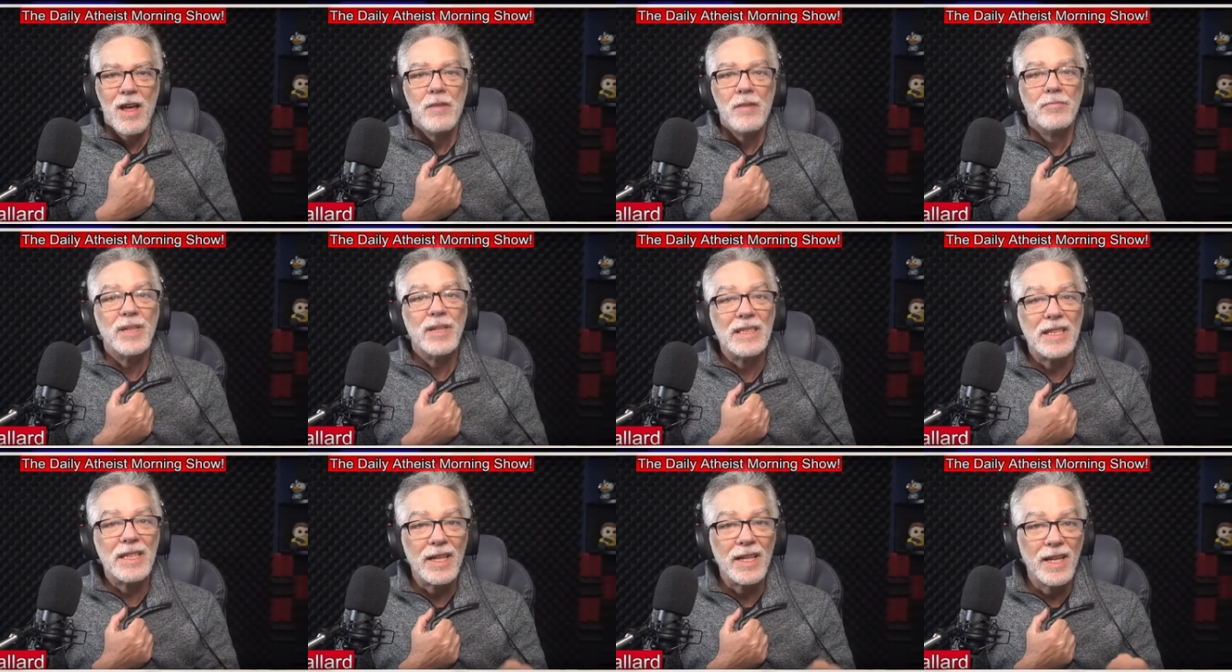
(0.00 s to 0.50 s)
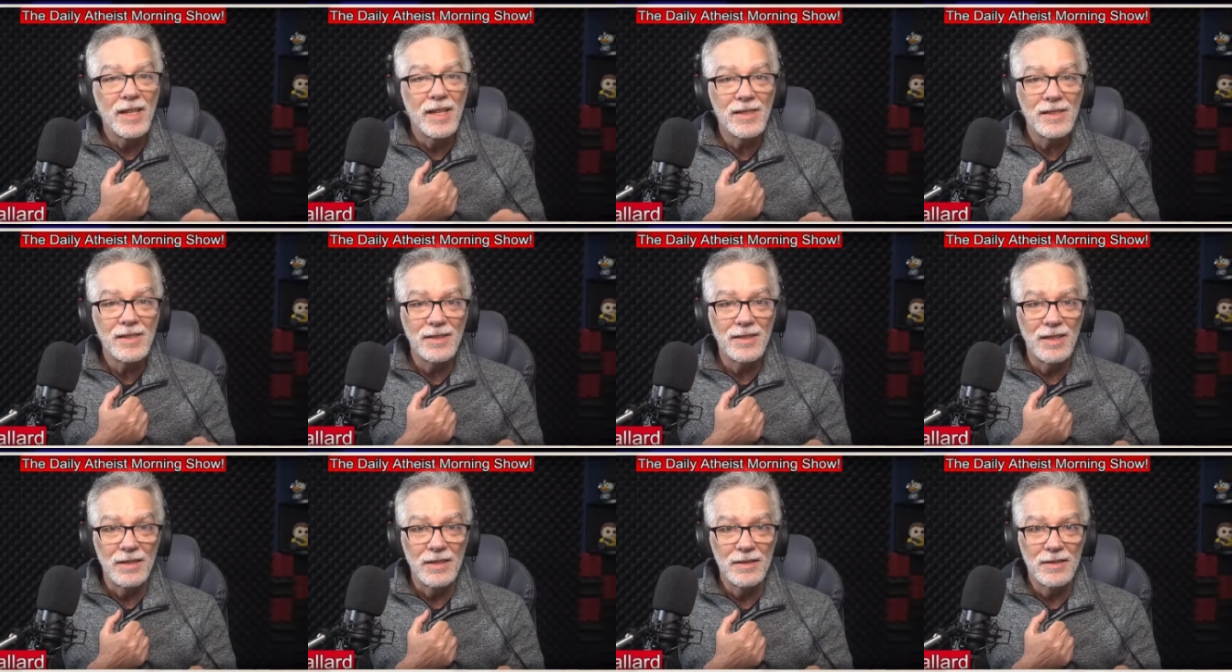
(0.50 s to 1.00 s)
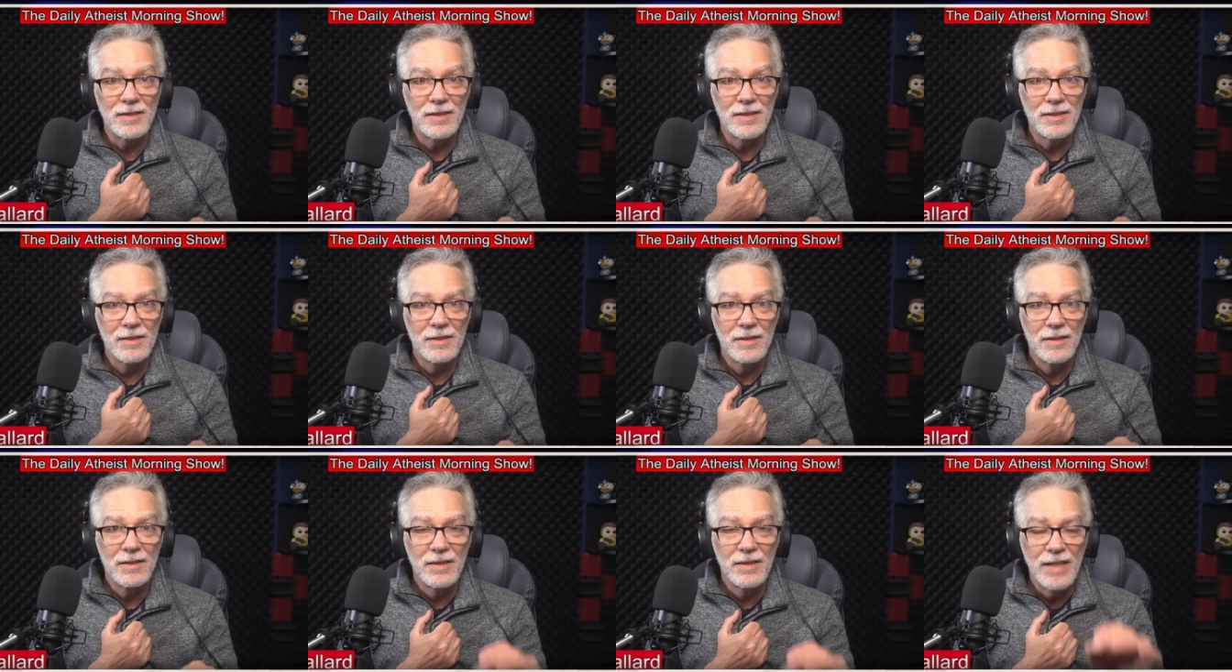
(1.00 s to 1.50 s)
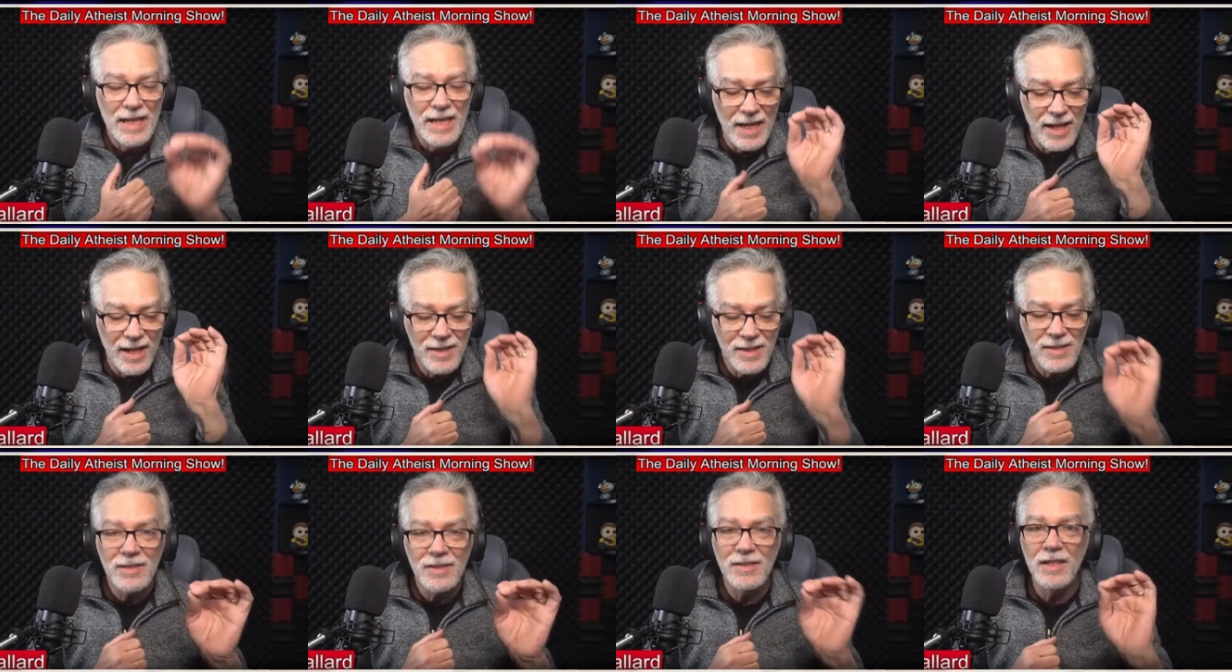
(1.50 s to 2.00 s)
But the instant, the
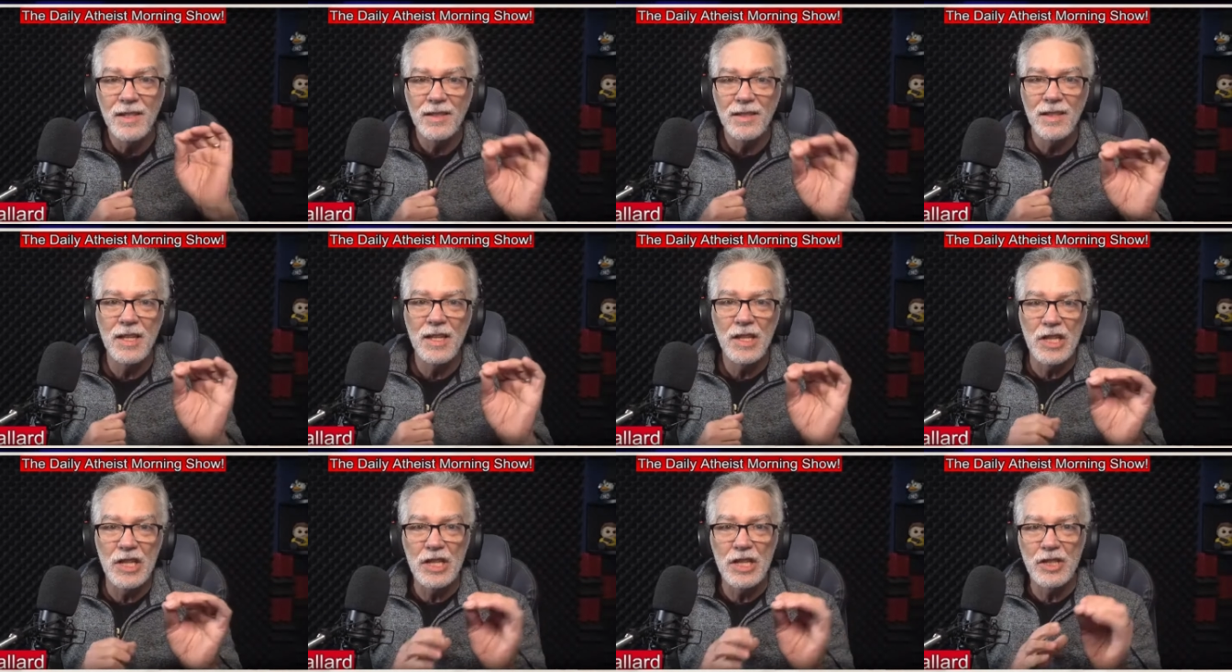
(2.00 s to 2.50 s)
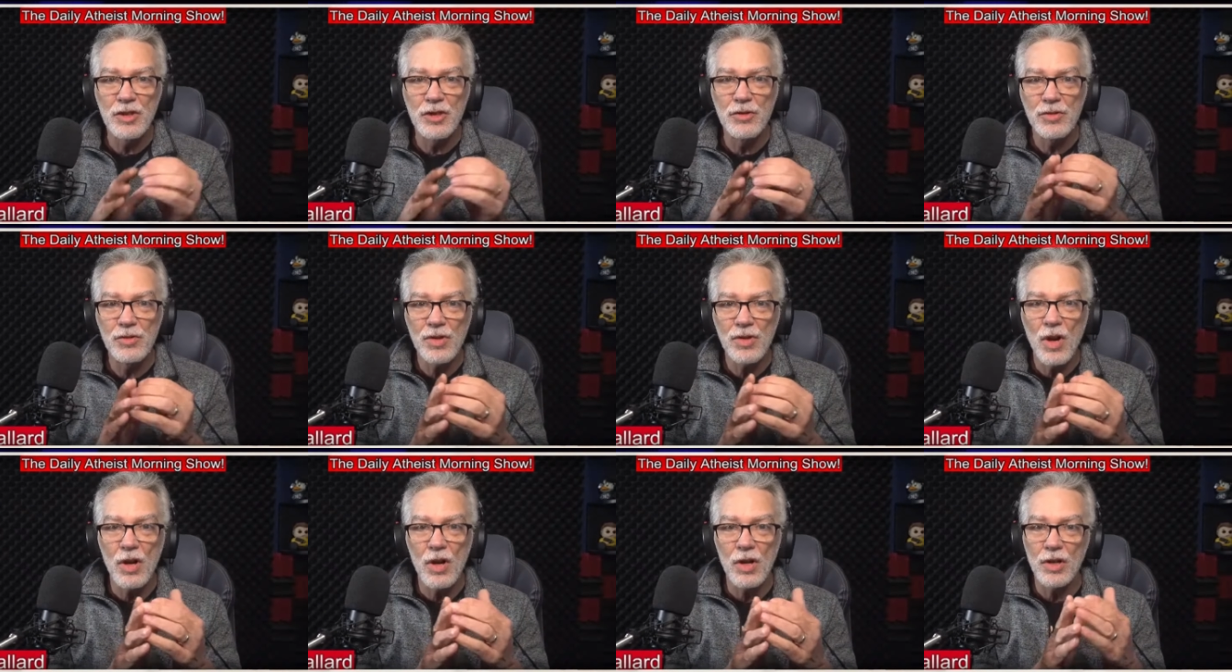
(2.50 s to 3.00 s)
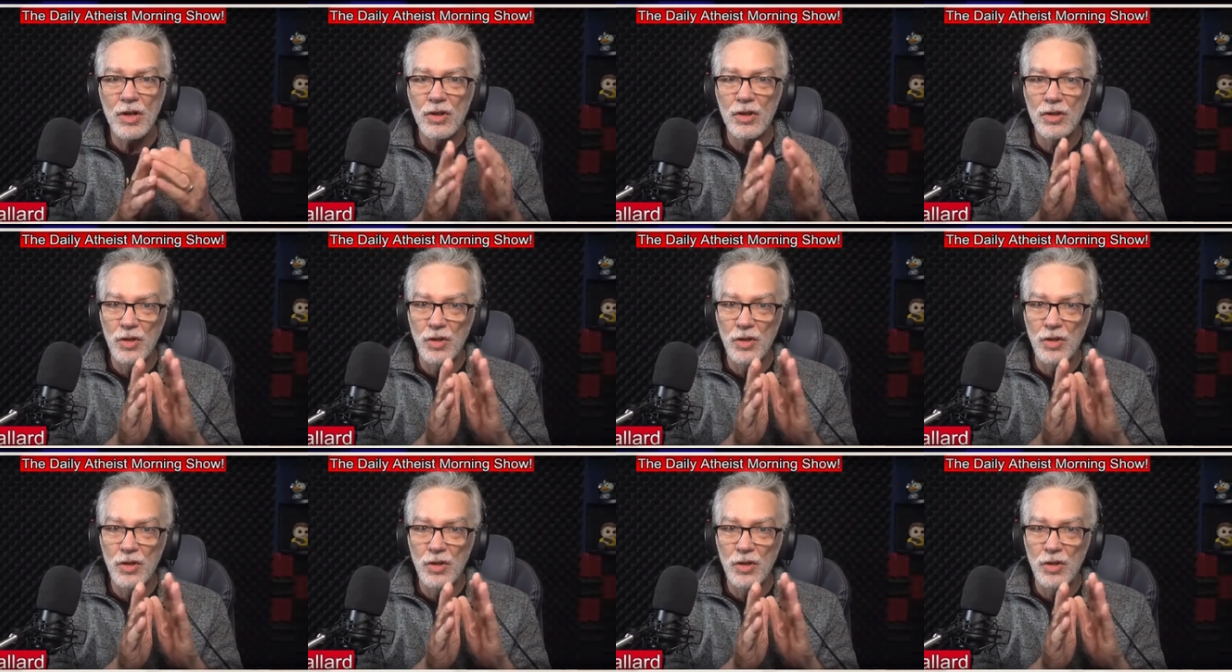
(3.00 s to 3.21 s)
instant that you start,